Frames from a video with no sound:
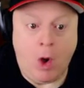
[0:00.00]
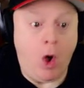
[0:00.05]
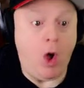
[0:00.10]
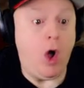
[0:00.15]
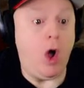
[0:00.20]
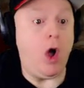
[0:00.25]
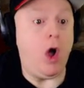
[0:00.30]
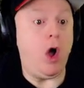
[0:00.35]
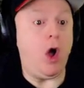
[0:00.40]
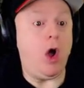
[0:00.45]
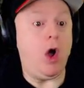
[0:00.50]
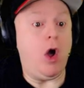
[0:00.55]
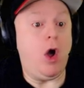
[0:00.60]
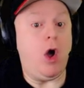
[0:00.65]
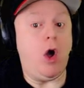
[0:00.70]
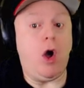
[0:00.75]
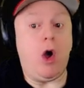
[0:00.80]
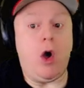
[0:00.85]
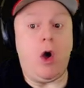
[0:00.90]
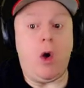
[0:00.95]

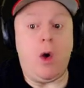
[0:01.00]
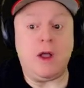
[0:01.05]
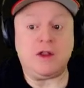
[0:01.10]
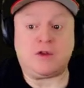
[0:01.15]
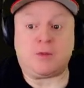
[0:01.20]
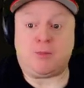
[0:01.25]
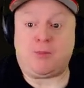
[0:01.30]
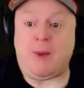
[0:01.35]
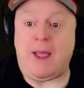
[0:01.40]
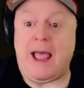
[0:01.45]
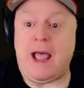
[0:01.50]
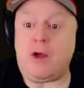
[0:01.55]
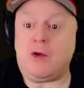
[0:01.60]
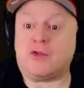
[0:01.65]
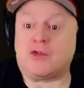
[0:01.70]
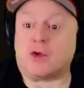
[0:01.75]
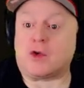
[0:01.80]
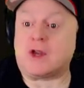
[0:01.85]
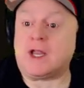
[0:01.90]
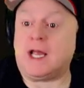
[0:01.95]
Oh, it's
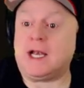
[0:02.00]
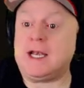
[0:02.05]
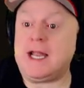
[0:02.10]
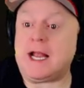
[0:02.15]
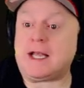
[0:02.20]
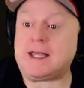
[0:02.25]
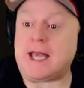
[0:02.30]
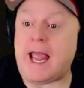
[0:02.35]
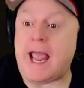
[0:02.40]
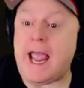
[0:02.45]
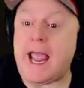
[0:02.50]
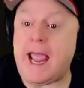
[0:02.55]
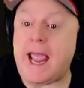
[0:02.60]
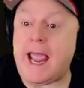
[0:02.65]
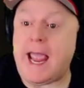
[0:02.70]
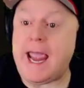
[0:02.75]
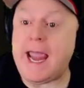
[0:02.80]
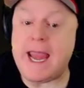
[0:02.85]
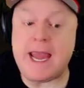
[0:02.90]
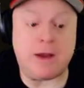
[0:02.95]
Bowser. Collect
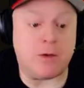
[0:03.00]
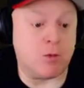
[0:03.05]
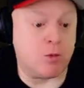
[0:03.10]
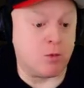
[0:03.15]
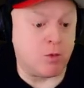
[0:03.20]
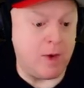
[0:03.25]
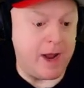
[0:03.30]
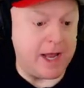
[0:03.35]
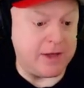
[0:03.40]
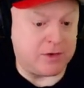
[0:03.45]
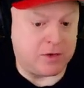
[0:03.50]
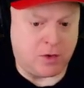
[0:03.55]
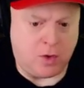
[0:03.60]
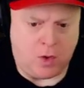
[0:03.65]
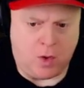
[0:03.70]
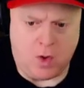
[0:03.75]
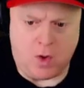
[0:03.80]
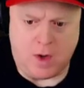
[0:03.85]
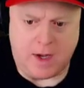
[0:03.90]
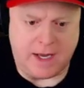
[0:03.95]
8 red
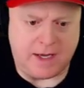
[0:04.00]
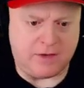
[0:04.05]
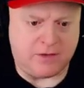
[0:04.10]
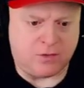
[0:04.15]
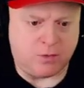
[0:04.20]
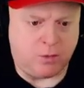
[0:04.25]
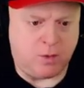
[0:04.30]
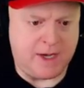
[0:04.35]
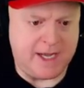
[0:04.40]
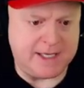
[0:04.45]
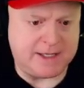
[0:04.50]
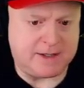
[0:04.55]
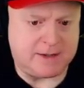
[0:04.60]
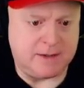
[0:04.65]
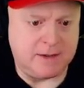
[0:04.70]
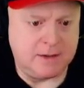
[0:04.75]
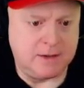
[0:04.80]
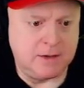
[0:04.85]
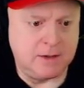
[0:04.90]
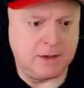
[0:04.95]
coins. What?
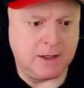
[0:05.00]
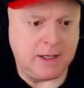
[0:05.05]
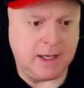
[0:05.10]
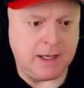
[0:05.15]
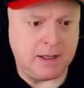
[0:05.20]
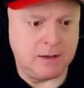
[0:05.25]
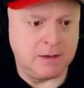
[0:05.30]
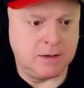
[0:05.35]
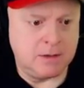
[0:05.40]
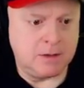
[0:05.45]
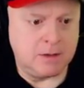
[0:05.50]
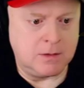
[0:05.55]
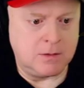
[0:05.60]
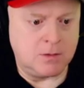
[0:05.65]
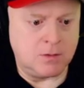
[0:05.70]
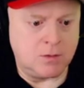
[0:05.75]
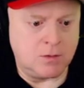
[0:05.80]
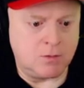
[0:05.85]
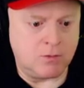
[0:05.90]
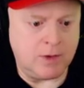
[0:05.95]

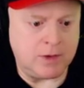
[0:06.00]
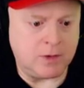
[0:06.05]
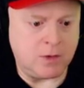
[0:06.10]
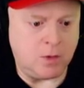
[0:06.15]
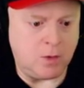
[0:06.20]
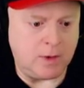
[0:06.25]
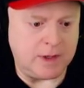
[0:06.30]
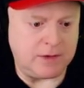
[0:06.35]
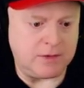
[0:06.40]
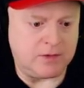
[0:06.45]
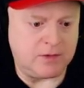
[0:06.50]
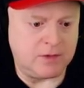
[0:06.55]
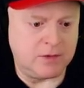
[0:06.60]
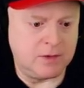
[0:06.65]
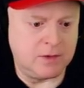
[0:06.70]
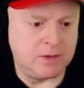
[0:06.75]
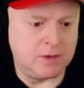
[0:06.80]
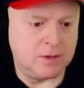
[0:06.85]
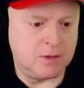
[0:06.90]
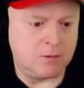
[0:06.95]
Red coins.
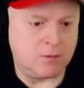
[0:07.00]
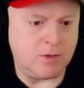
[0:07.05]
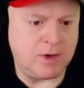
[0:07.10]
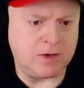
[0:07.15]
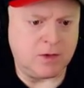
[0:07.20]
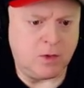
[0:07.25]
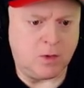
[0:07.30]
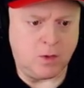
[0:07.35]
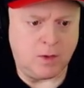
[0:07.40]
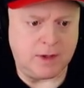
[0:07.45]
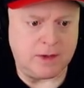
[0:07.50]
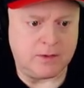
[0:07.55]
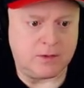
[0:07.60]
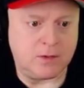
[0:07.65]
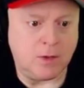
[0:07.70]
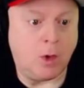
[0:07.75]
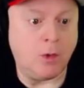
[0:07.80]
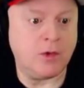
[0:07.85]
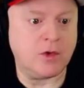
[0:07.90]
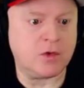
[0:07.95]
Red
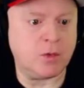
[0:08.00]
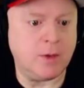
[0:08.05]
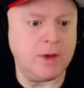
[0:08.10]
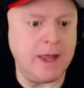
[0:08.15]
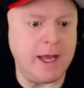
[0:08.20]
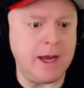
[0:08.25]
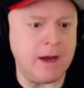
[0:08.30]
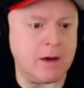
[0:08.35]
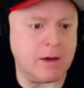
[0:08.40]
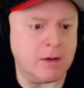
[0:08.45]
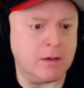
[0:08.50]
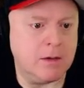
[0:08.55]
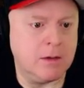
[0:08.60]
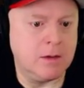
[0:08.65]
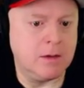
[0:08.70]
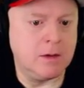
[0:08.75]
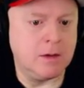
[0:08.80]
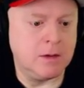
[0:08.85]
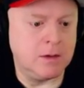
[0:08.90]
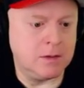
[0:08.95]
coins. Oh, there's one there.
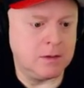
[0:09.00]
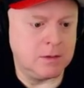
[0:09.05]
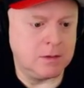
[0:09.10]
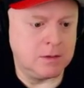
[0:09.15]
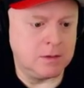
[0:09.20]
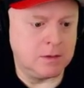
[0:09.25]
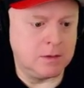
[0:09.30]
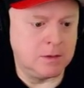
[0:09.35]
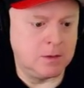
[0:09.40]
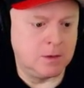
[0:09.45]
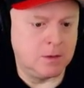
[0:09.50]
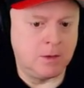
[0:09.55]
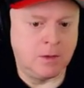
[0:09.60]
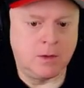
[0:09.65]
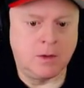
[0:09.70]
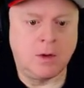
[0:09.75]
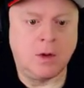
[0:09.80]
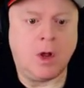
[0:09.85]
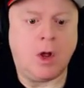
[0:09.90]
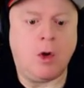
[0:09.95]

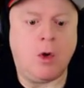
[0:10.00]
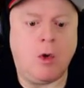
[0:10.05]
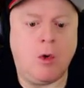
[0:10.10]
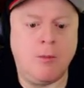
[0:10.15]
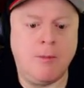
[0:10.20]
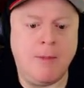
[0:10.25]
Oh,